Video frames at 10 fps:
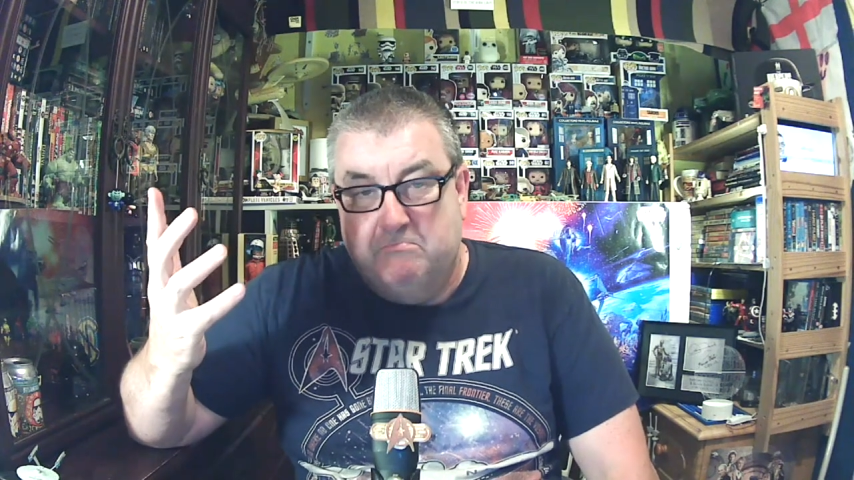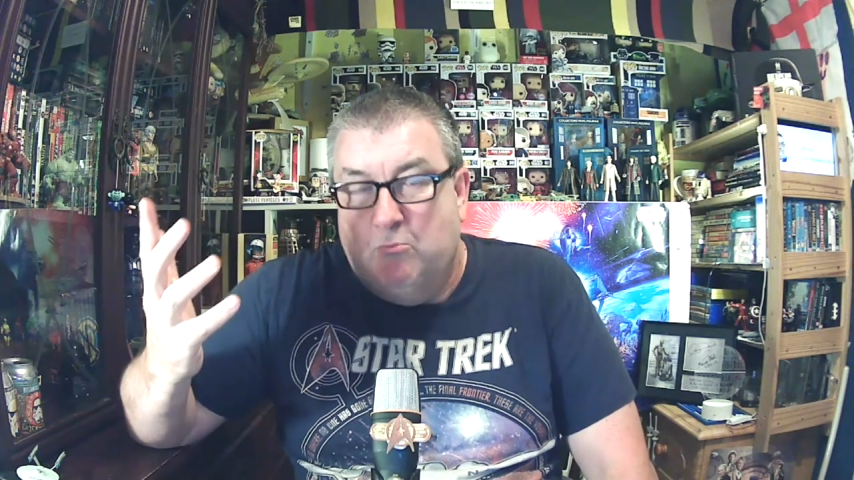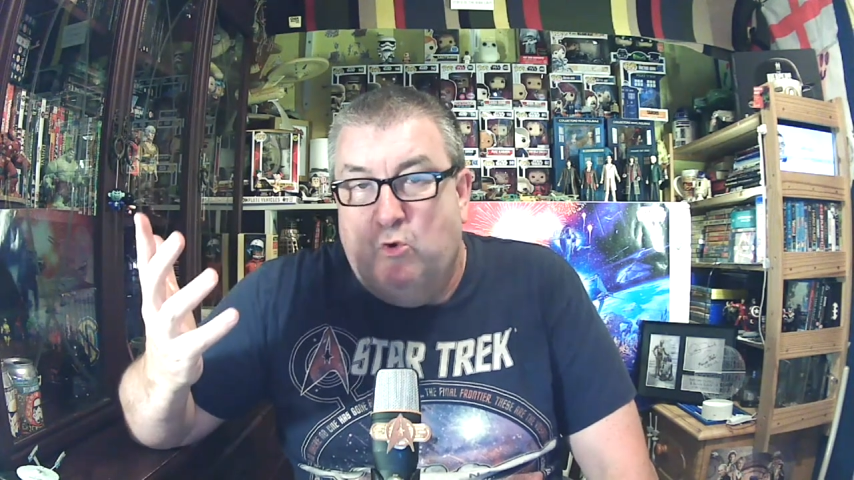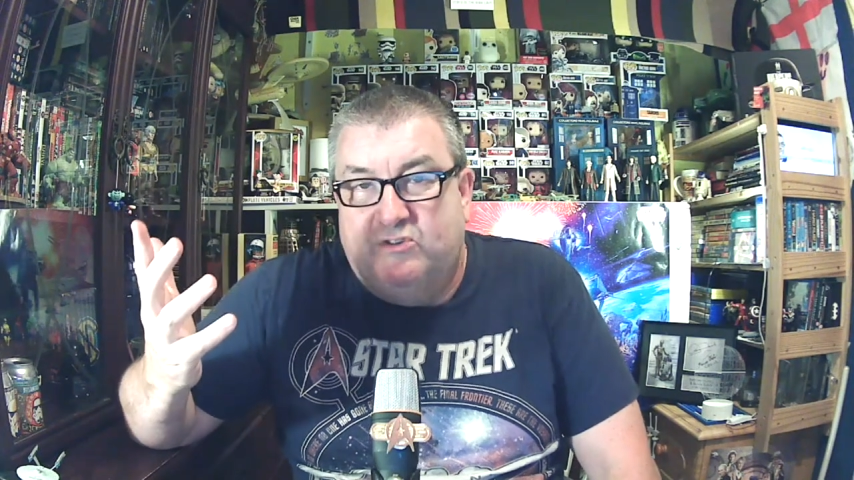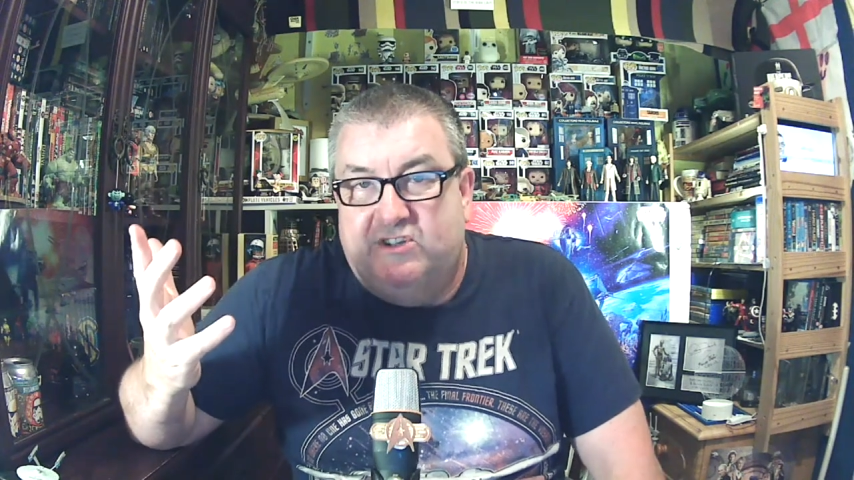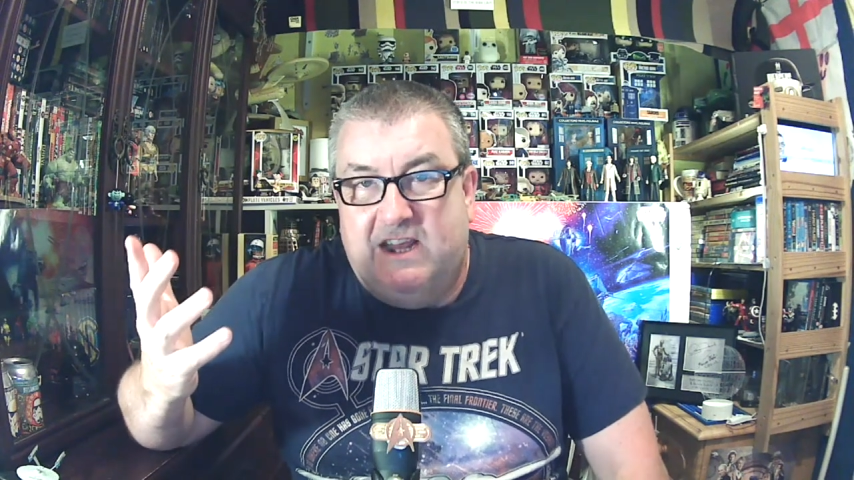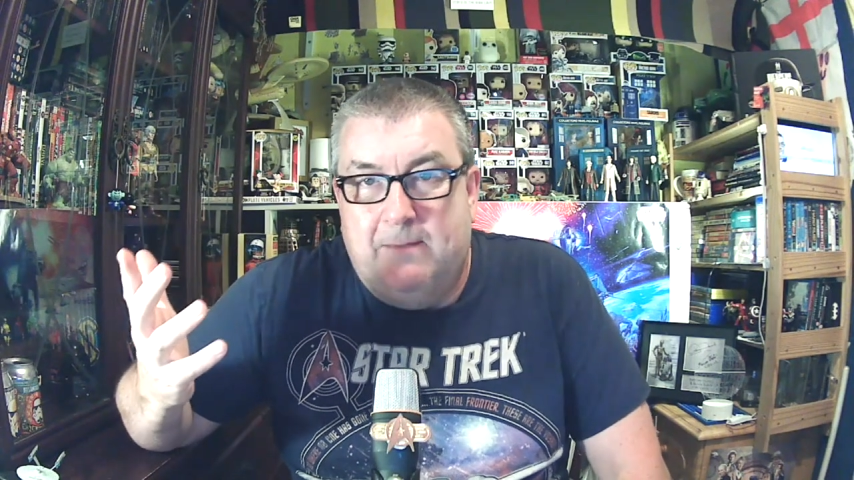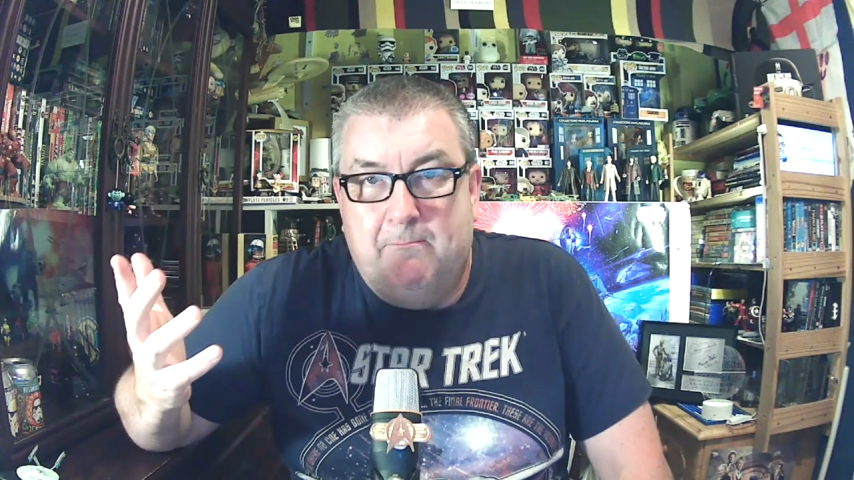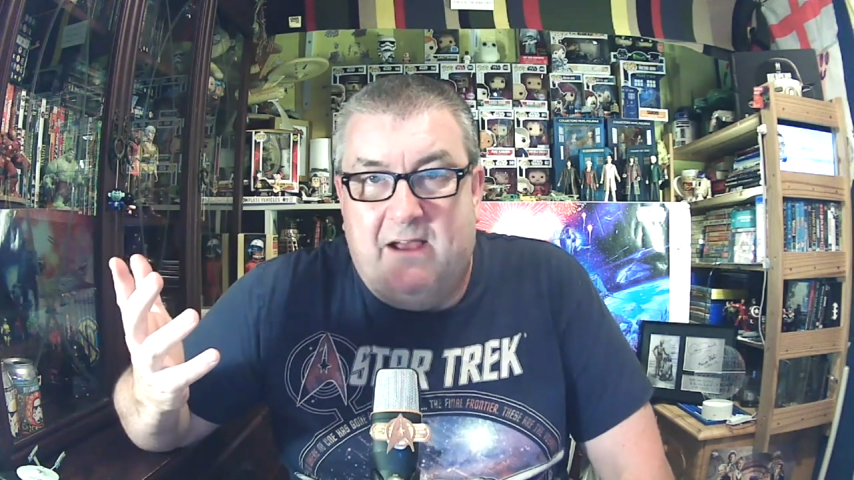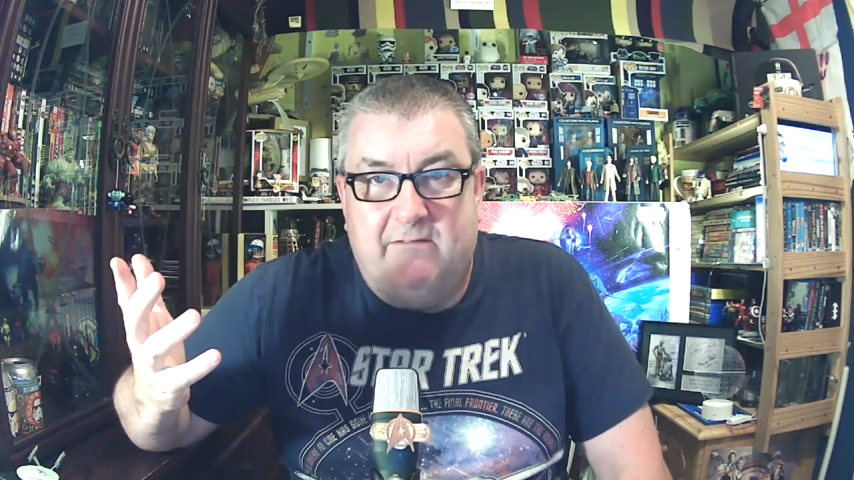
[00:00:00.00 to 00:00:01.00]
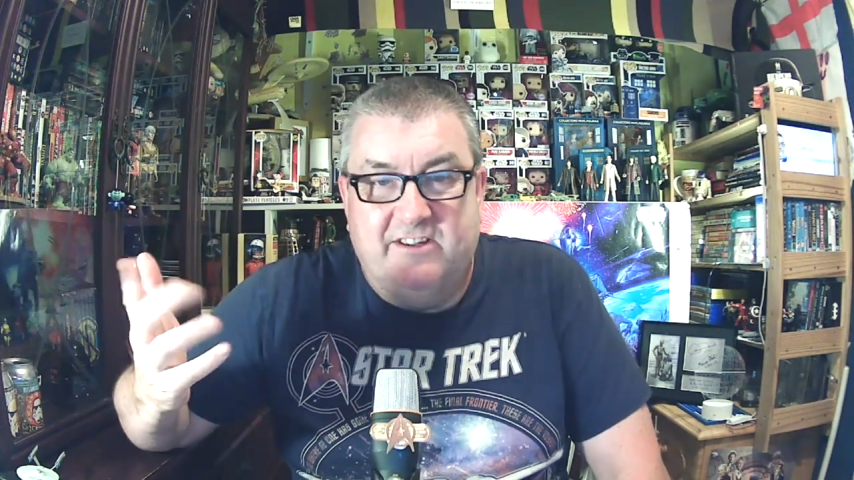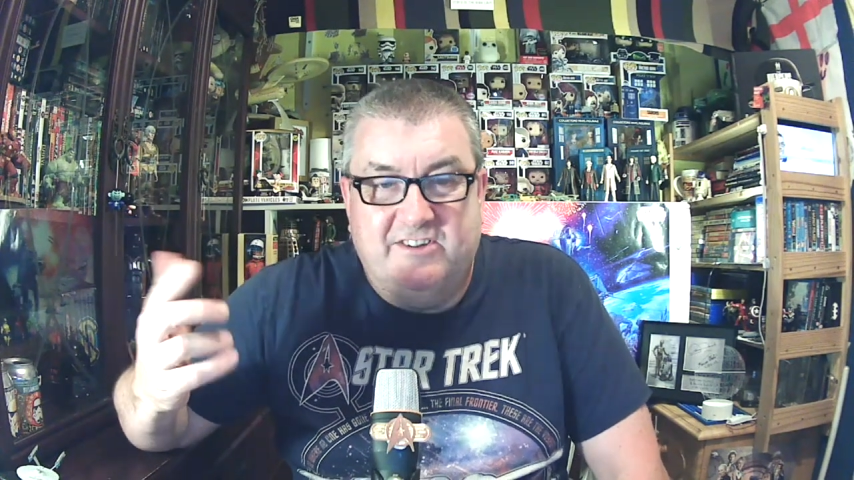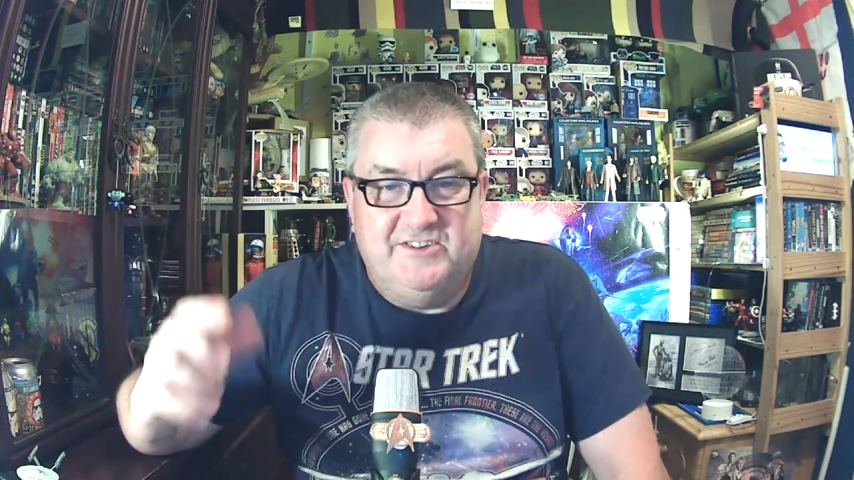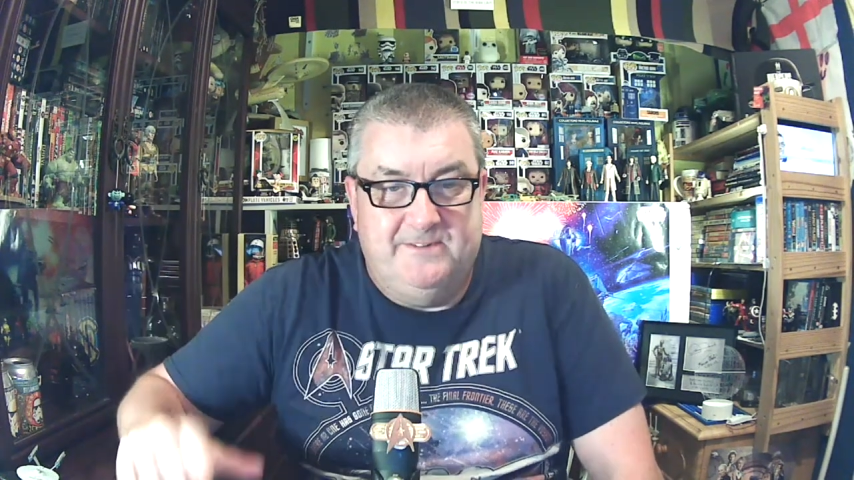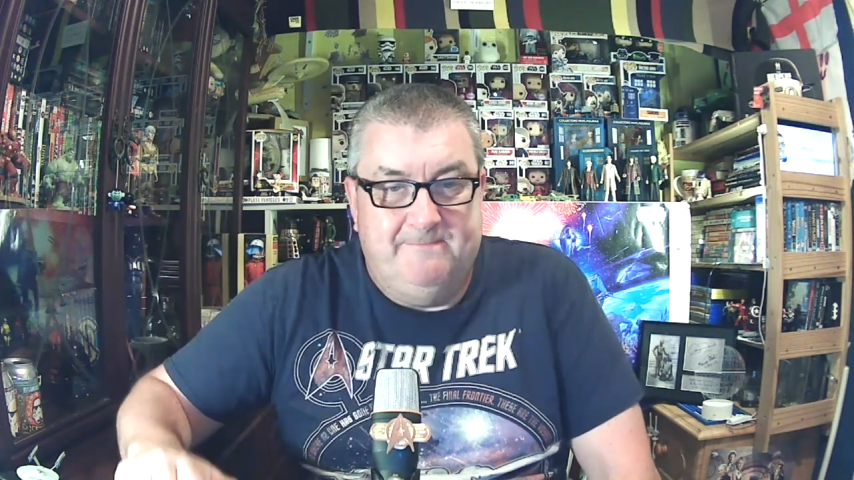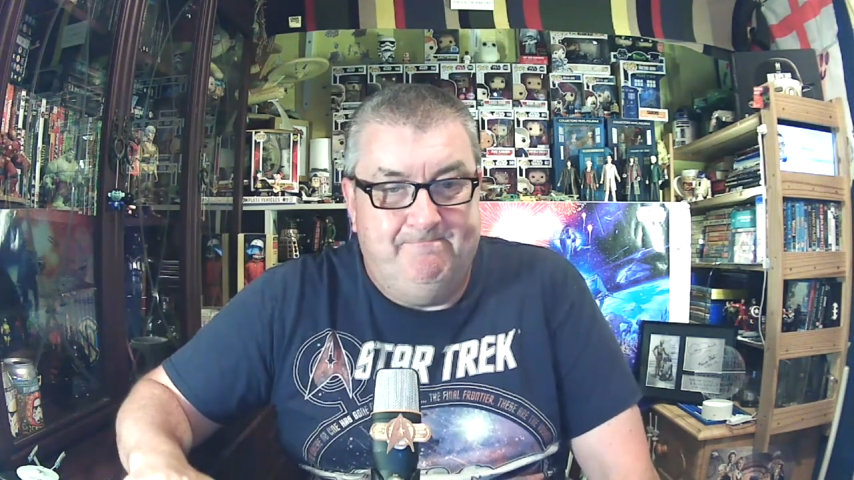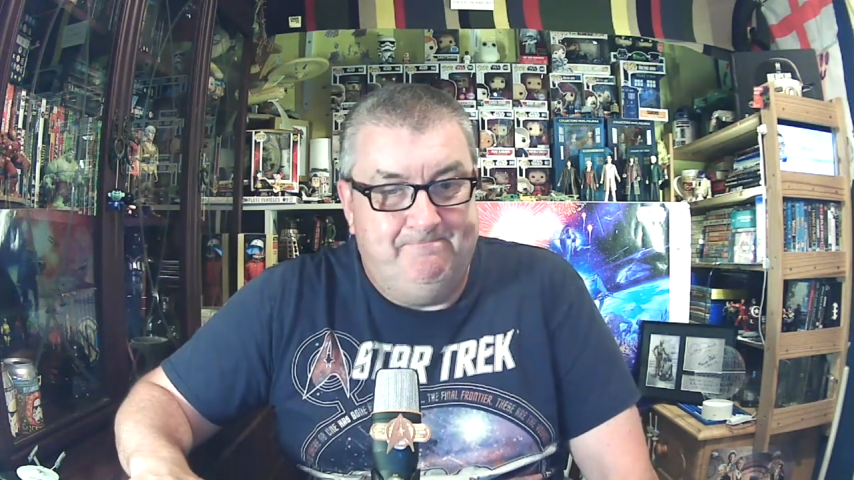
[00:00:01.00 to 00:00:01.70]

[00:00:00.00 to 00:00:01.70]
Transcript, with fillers: mortally embarrassed.